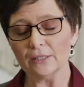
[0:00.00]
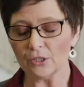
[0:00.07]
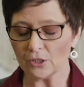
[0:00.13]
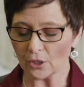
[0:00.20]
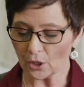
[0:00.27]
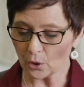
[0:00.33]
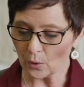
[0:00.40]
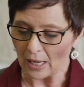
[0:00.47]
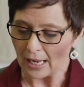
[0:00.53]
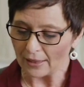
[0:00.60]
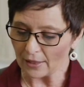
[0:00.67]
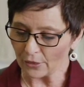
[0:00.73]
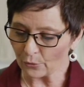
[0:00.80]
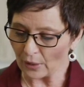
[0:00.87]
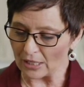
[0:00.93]
and so
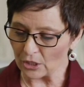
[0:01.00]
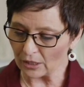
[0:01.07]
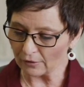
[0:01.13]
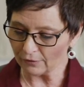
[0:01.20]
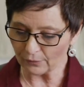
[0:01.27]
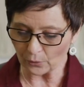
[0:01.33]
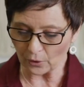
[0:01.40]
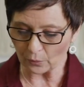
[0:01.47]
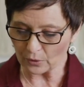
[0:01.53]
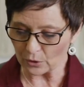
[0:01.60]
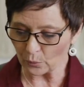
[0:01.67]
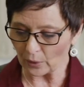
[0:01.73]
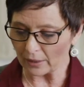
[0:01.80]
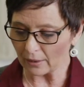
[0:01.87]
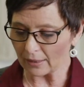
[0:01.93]
the threshing floor was
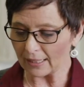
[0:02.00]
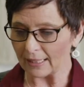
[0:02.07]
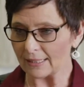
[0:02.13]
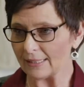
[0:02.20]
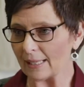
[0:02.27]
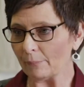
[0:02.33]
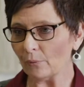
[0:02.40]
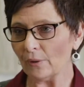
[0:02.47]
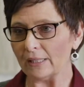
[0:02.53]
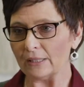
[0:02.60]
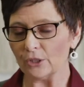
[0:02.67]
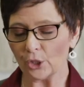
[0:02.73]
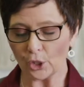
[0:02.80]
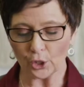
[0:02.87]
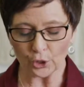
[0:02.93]
where they separated
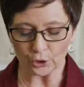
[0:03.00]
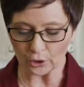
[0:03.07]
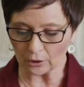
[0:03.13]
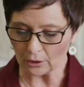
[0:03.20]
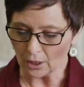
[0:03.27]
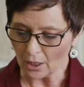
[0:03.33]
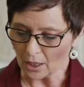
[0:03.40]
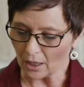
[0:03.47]
the kernel